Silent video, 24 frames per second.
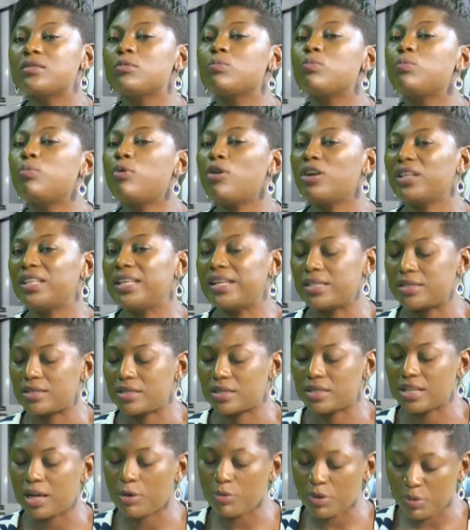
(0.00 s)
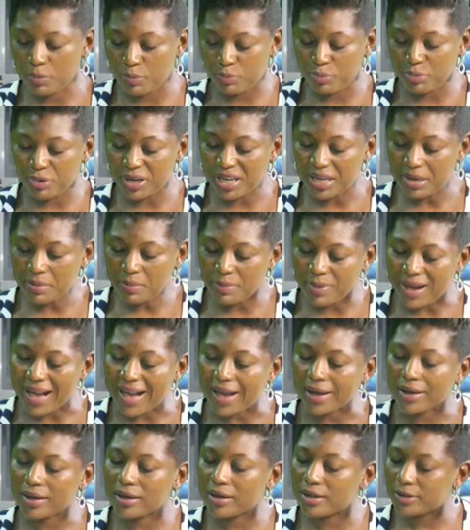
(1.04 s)
important that we bring
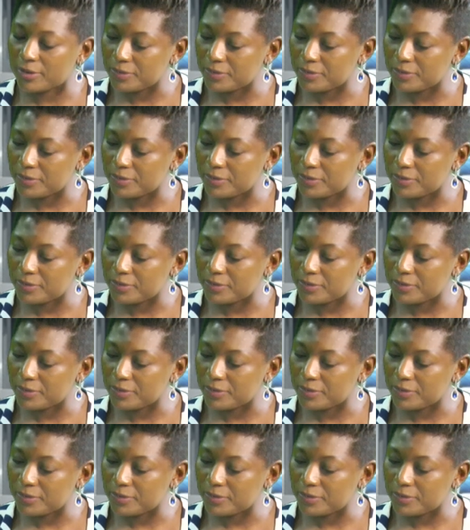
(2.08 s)
back